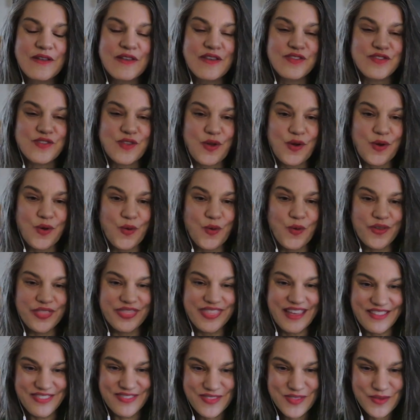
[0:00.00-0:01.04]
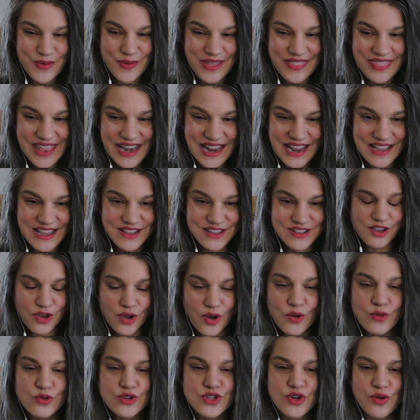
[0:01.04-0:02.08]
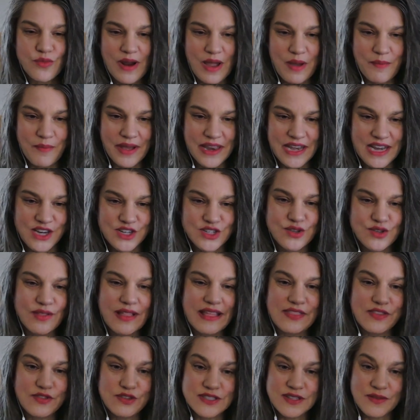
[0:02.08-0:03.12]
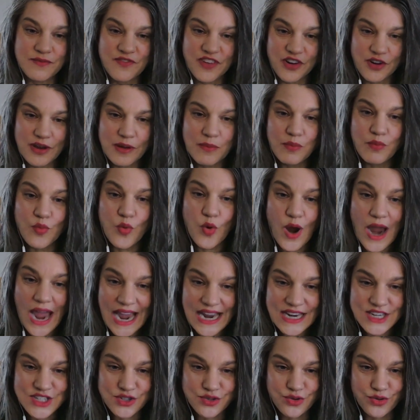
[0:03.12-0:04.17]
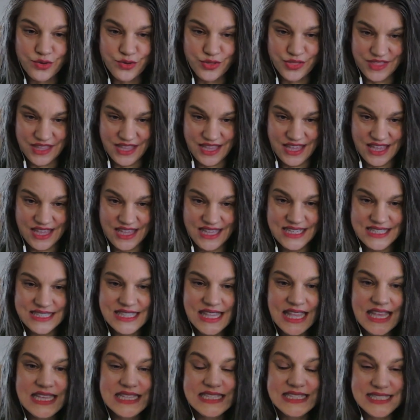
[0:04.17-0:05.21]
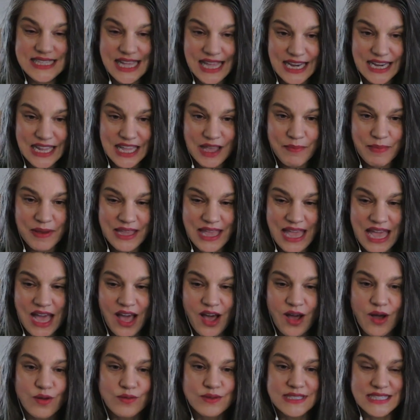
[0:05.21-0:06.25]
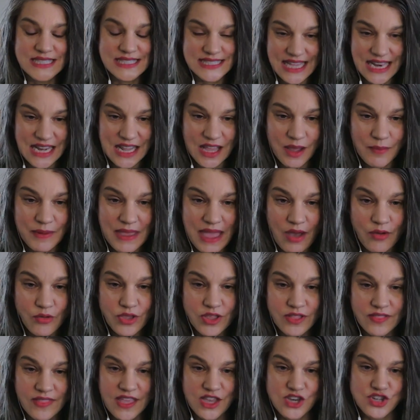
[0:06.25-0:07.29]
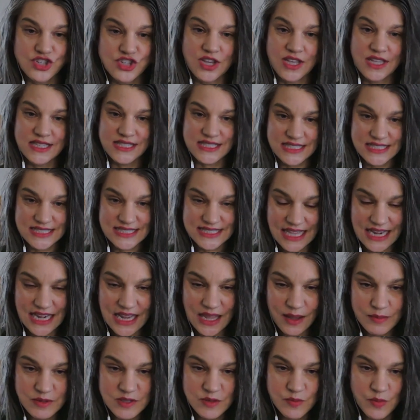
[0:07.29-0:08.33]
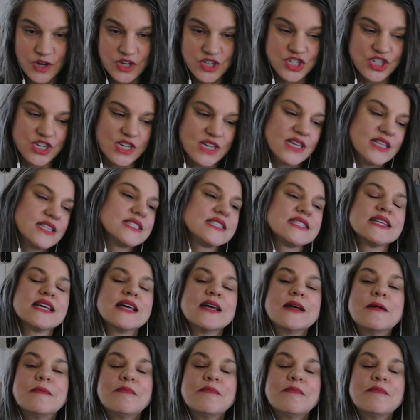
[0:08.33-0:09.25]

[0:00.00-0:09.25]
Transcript: So that's the way that I coach around money too. Like there's some very practical things like setting up accounts and setting up calculations and setting up spreadsheets.